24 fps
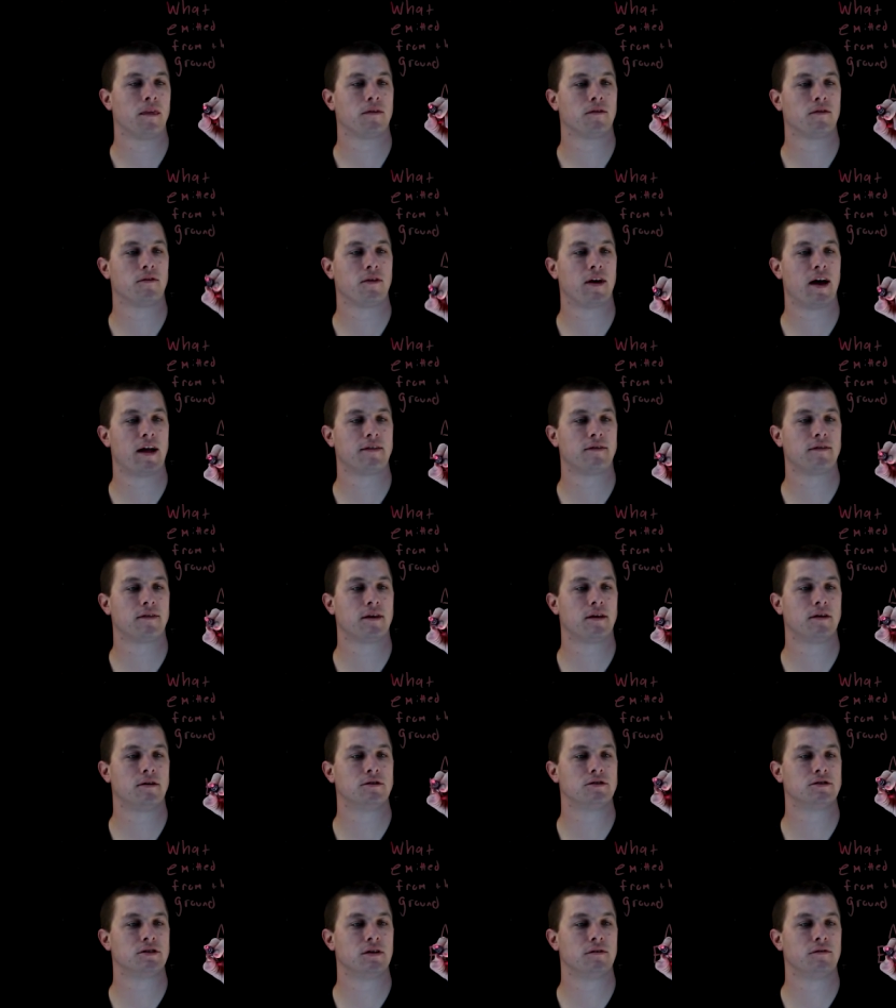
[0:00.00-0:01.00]
So that's the
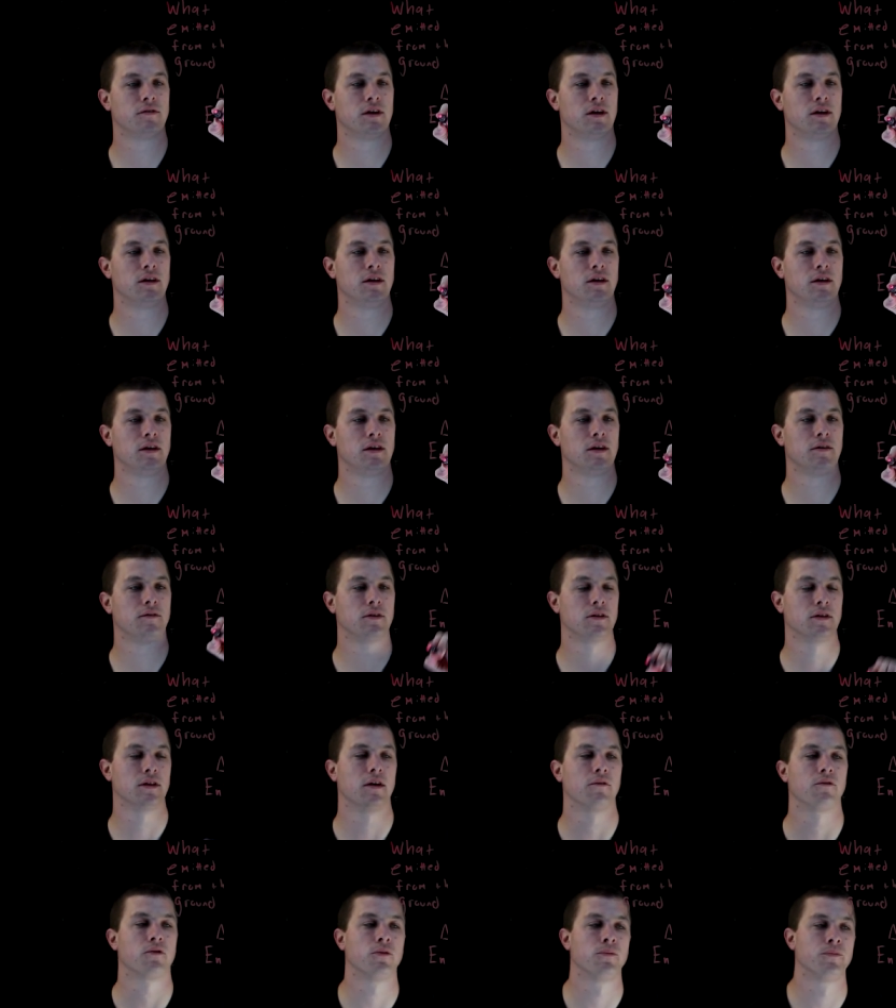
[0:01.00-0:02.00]
energy of any given
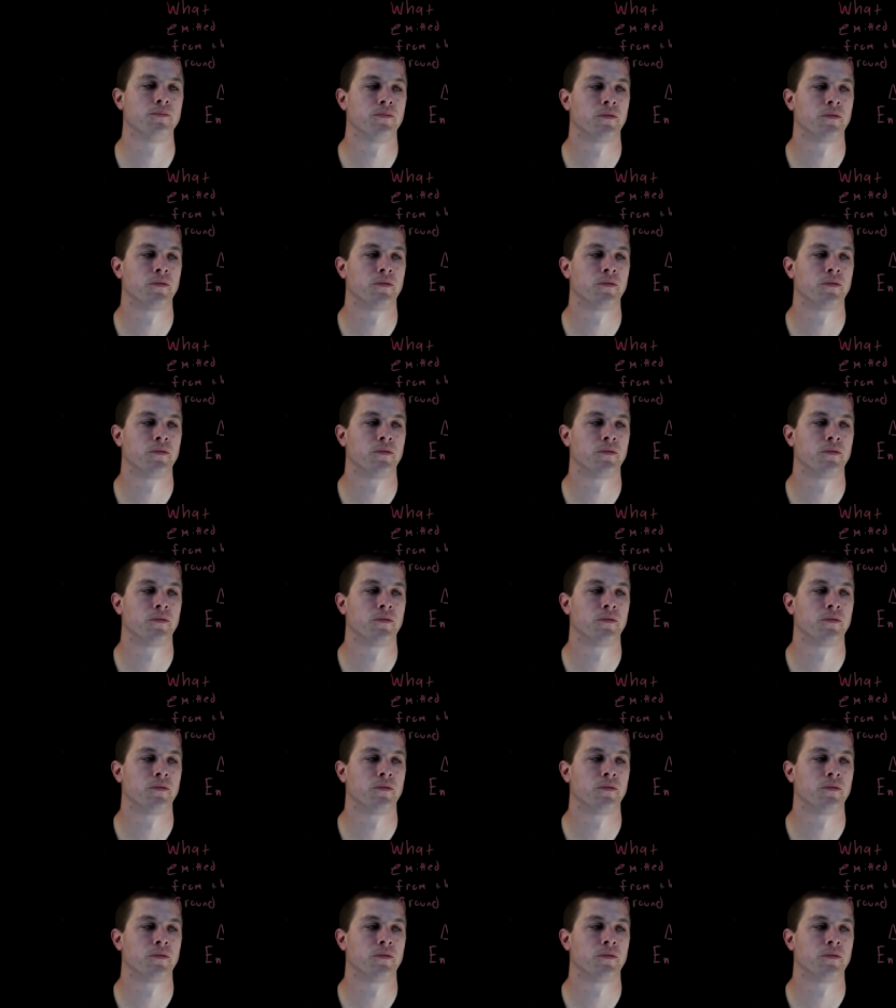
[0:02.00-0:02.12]
level.